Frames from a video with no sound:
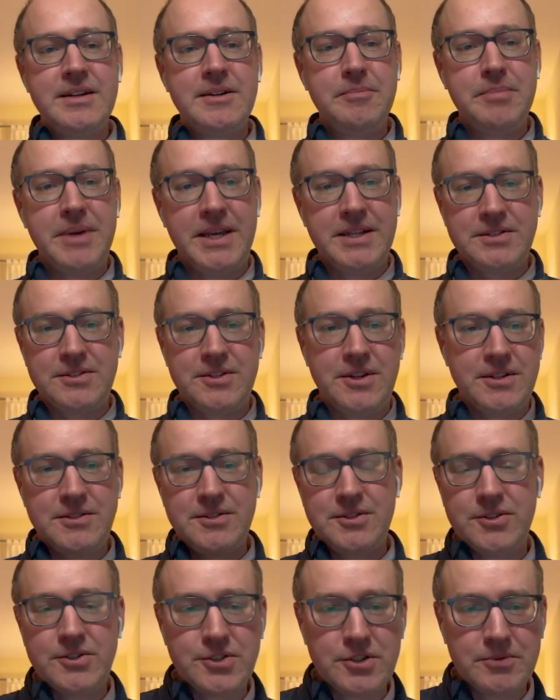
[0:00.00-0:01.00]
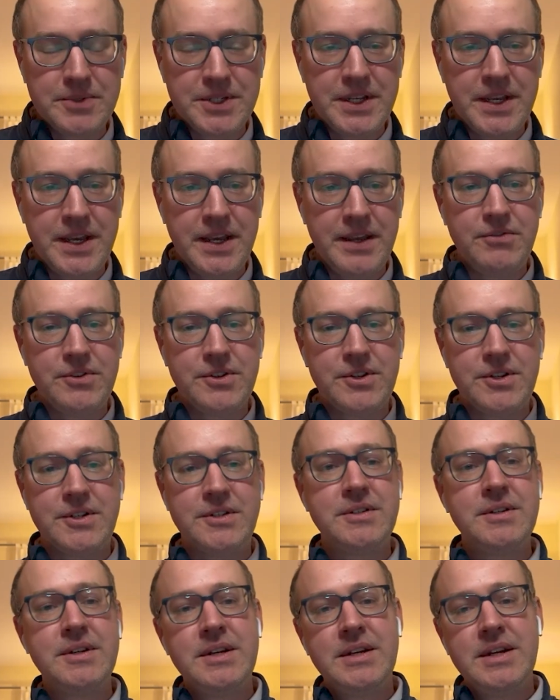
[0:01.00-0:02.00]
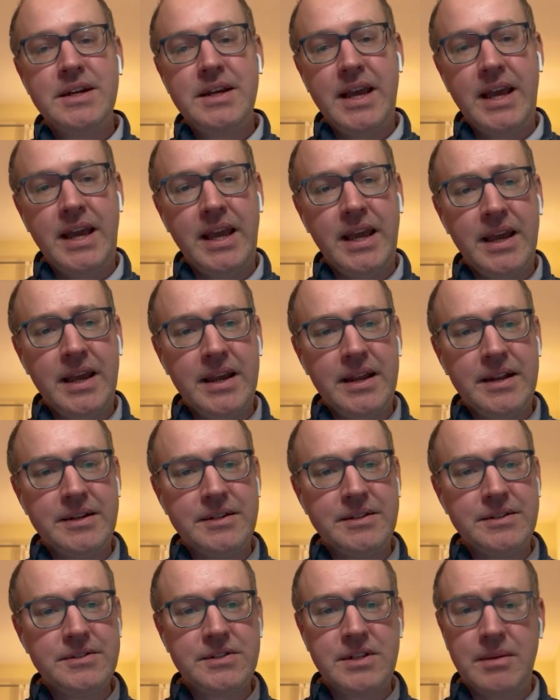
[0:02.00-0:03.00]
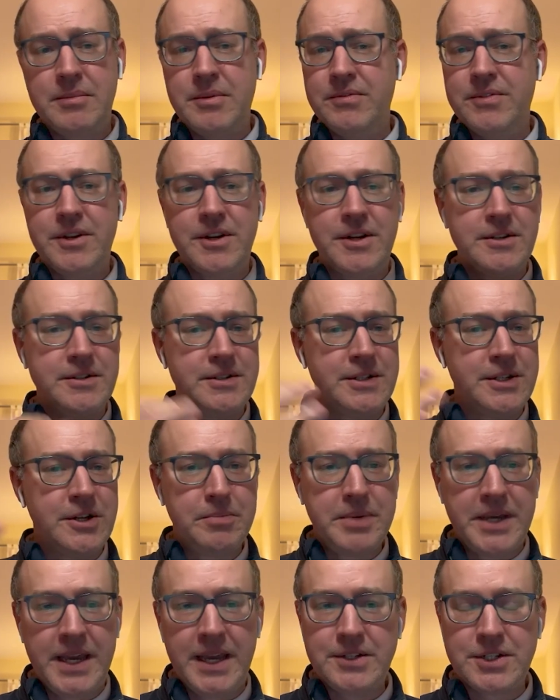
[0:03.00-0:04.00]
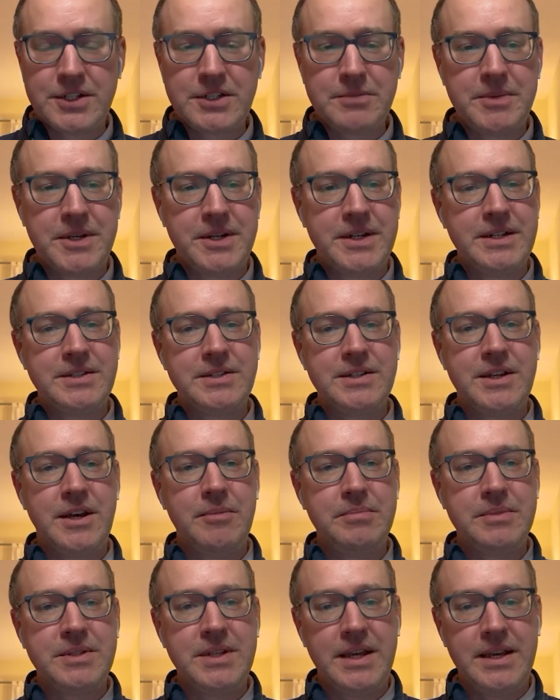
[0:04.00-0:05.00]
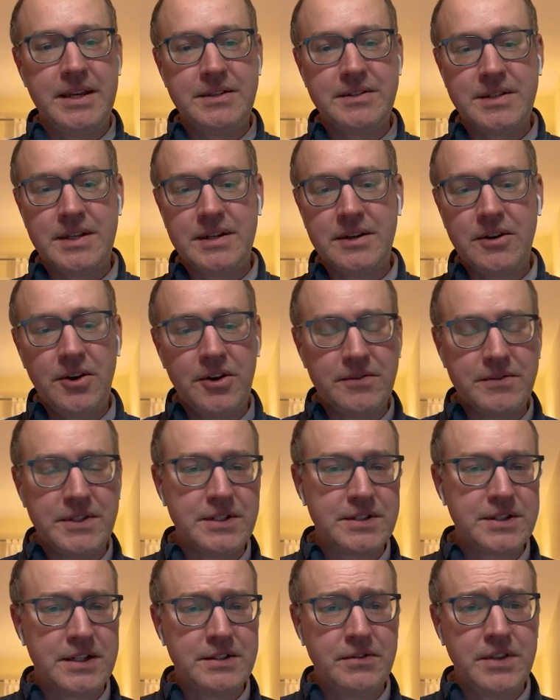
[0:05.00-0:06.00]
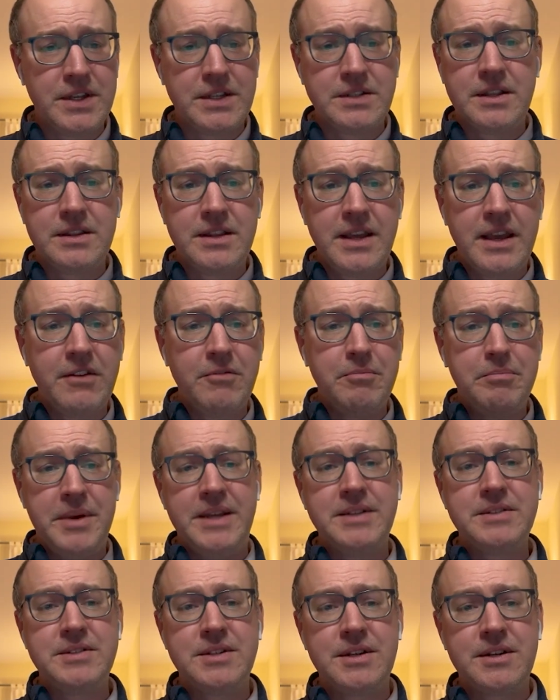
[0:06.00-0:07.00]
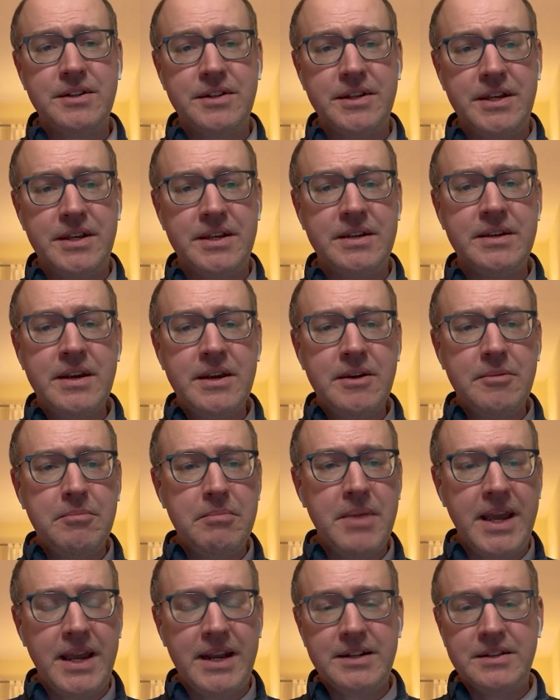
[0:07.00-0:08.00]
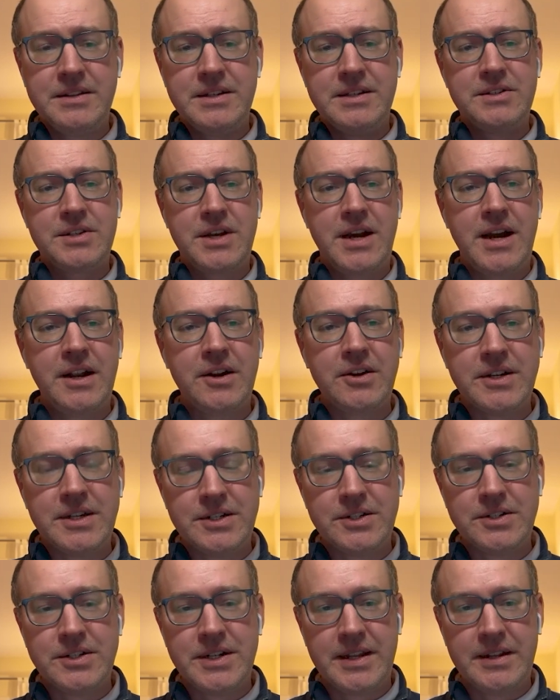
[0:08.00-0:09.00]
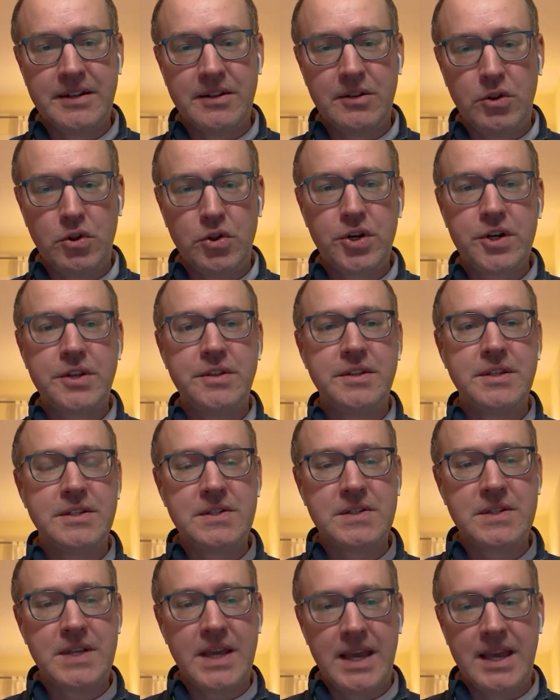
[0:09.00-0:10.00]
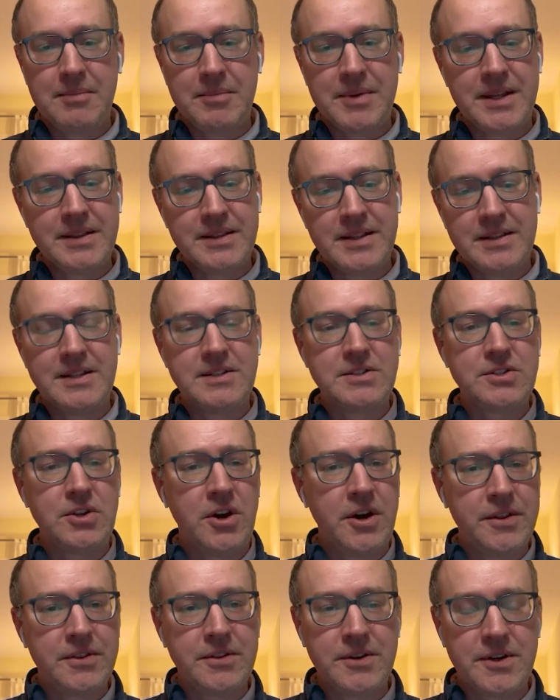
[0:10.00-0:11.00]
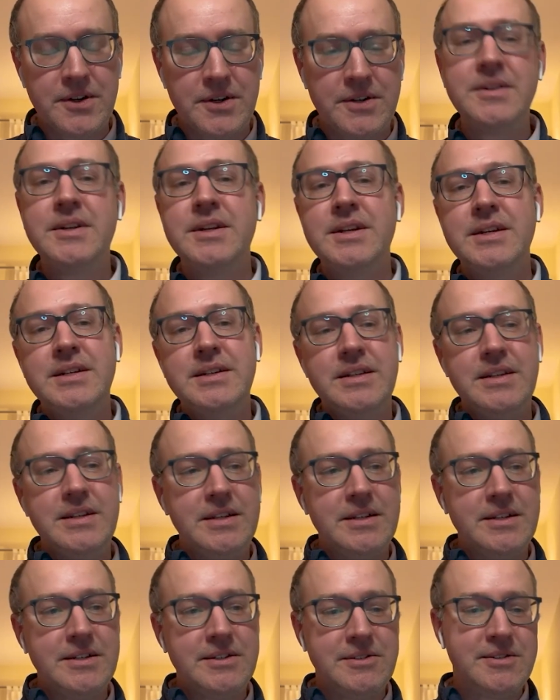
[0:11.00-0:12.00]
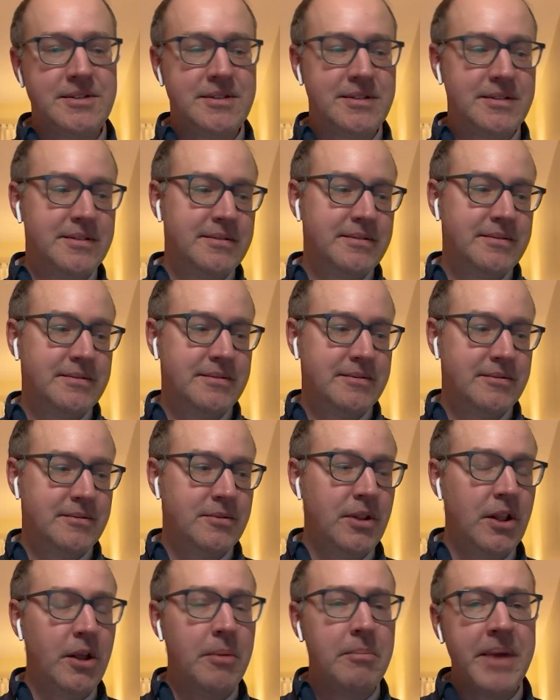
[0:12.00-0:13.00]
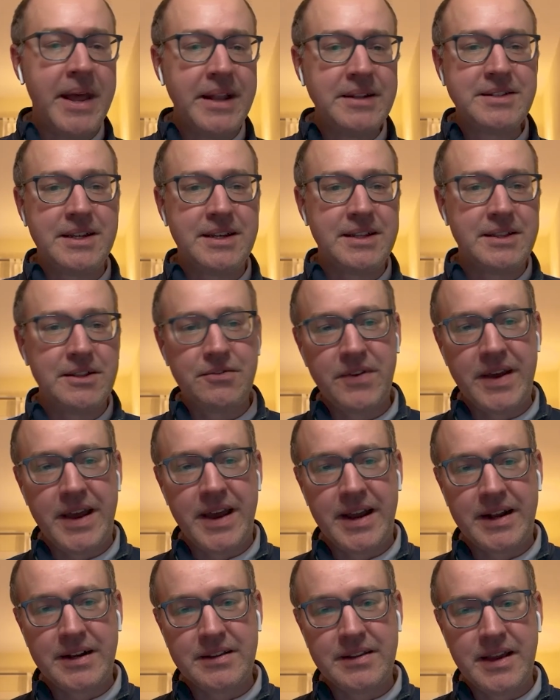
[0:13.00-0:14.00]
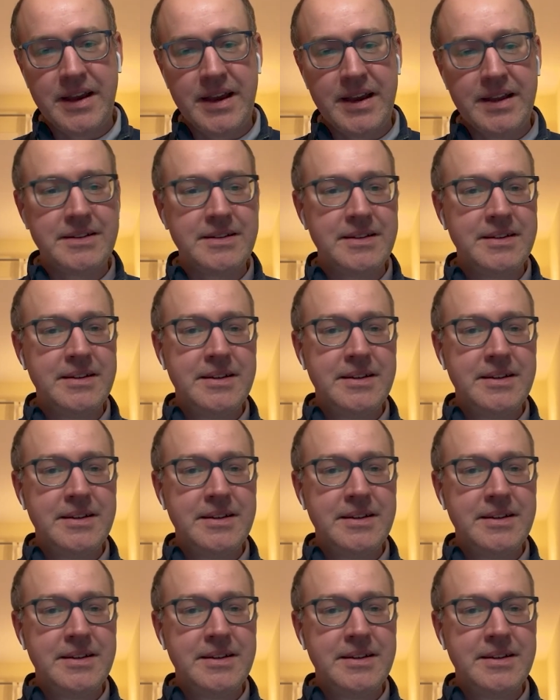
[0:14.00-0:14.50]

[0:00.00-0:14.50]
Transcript: based on searcher behavior and some of their page experience updates and all these kinds of things, that they have basically made the entire internet look the same. And that this author is lamenting the fact that